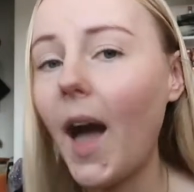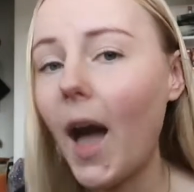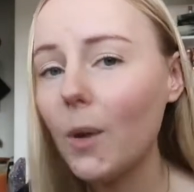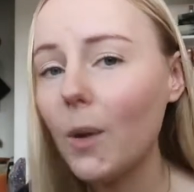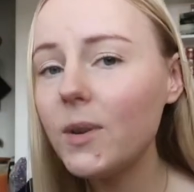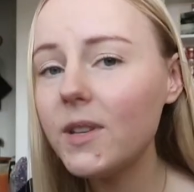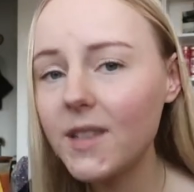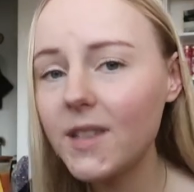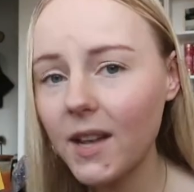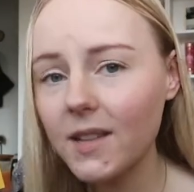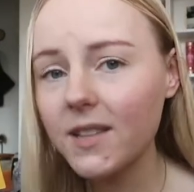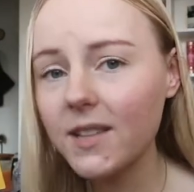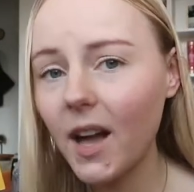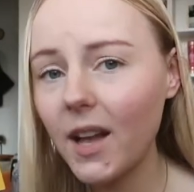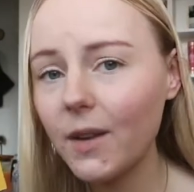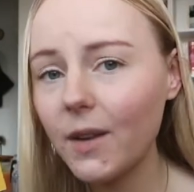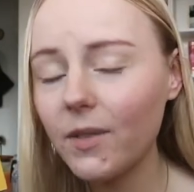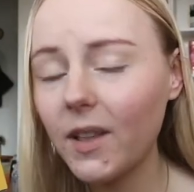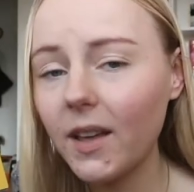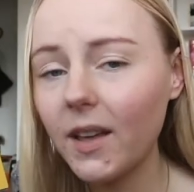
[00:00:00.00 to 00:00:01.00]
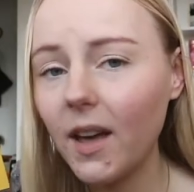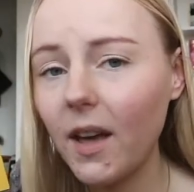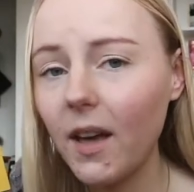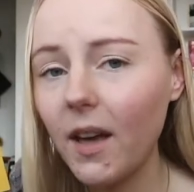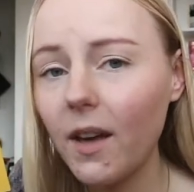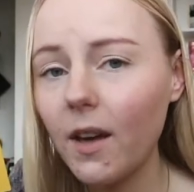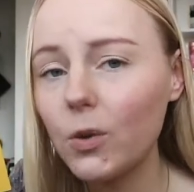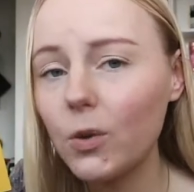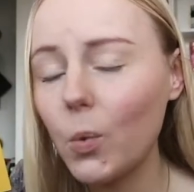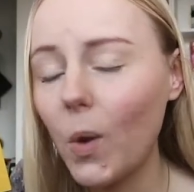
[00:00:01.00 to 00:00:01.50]
I would say it's kind of like
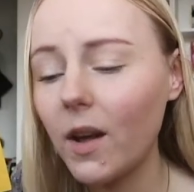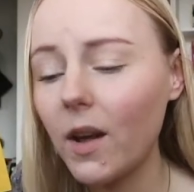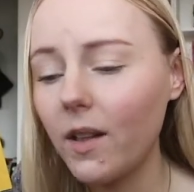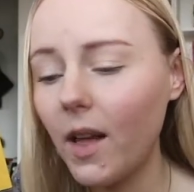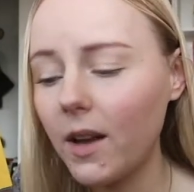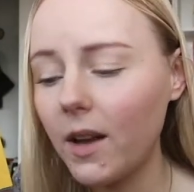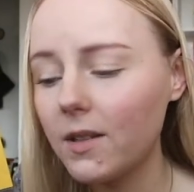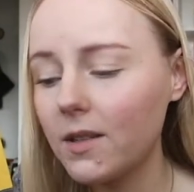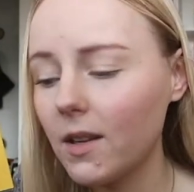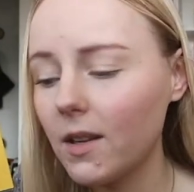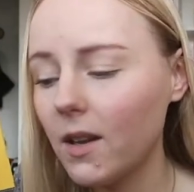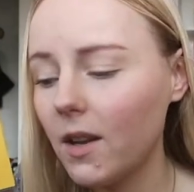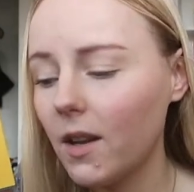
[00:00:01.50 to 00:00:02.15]
a Twilight